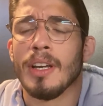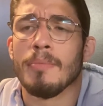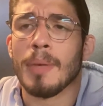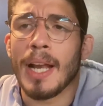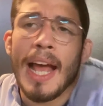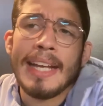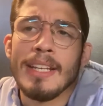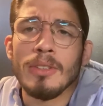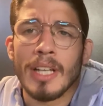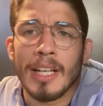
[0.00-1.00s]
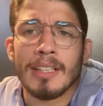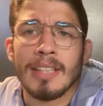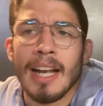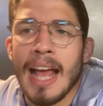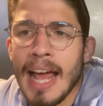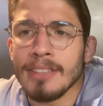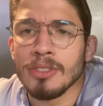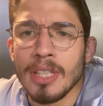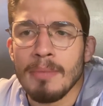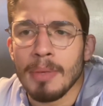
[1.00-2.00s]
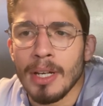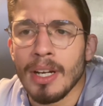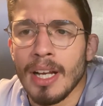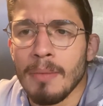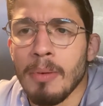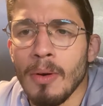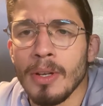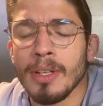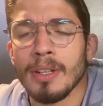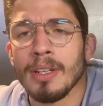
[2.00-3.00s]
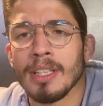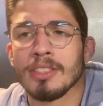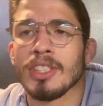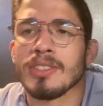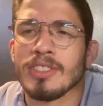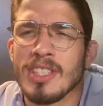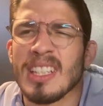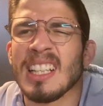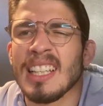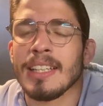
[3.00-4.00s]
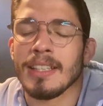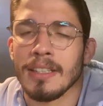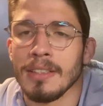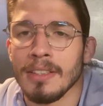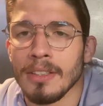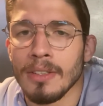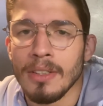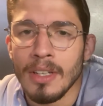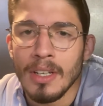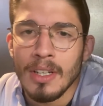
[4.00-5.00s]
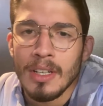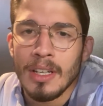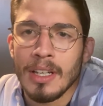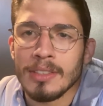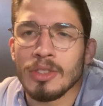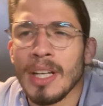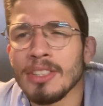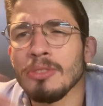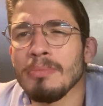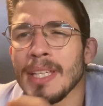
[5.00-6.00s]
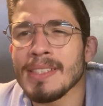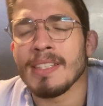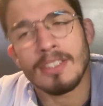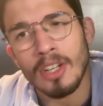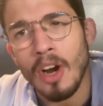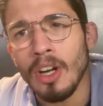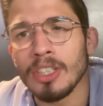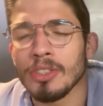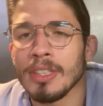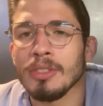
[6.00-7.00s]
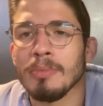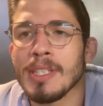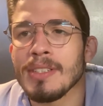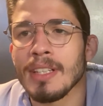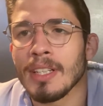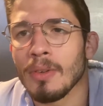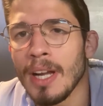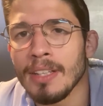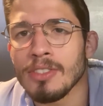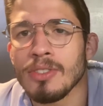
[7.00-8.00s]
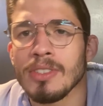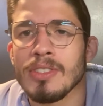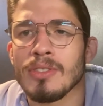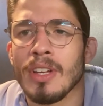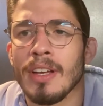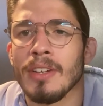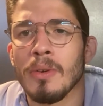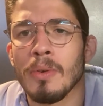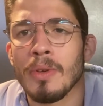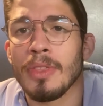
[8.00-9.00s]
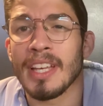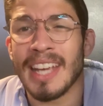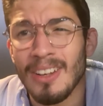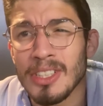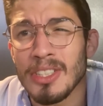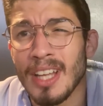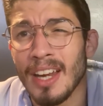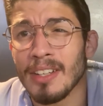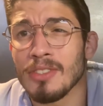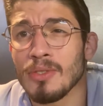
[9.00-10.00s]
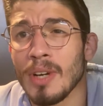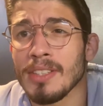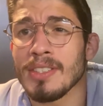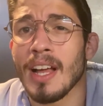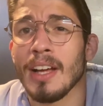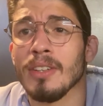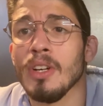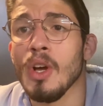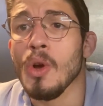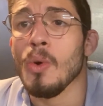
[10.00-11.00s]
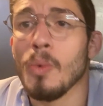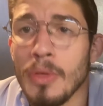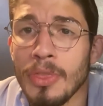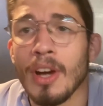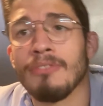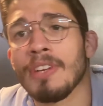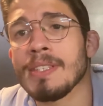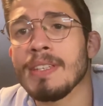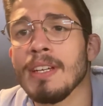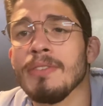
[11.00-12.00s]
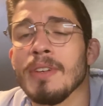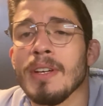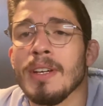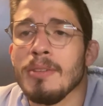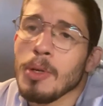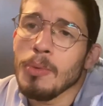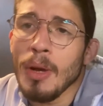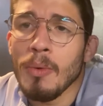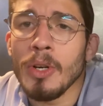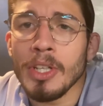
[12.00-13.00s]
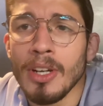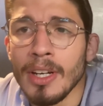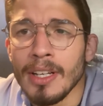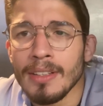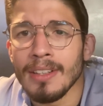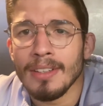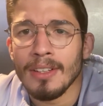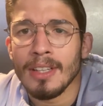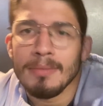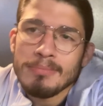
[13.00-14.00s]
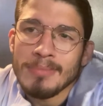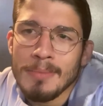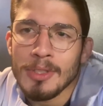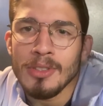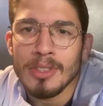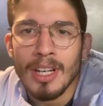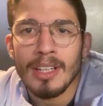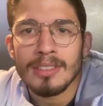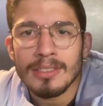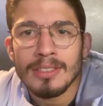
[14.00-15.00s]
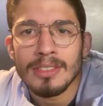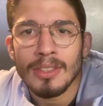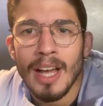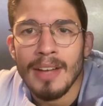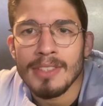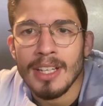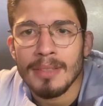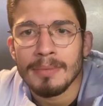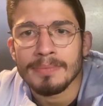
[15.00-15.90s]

But I knew that I had to get better at a point and just click it, you know, and try to mix. It's hard. Try to mix the karate style with the counter strike style with the offensive. But we are working on it, and I know I'm still young, so I have time.